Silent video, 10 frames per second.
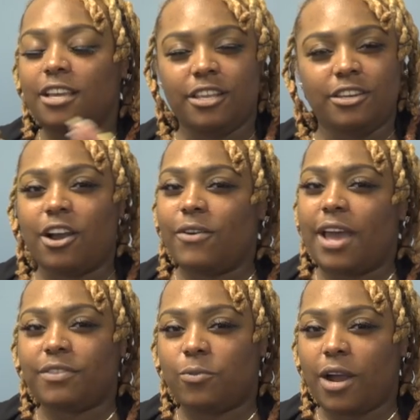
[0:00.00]
you don't
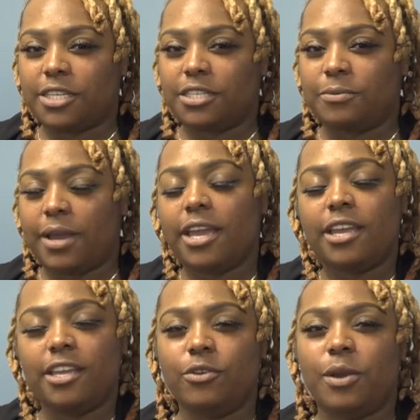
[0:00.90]
have to wash it away.
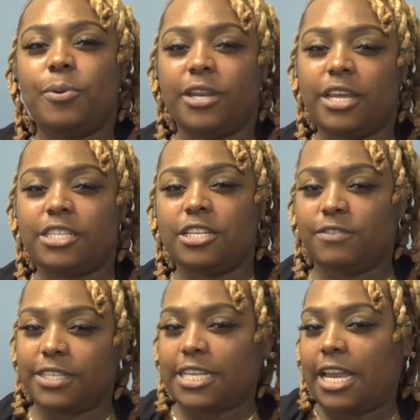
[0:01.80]
You can put it into the
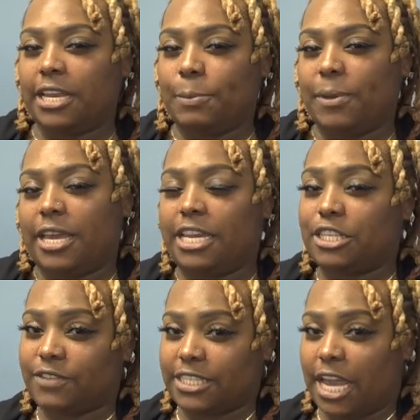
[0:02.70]
recycling bin and
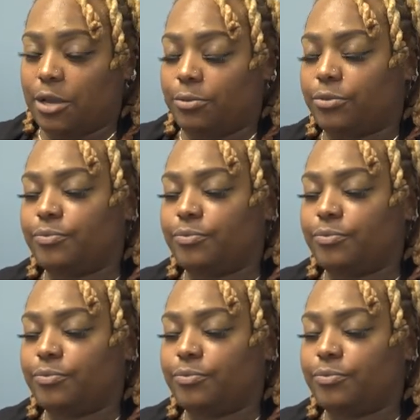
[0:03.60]
it's recyclable.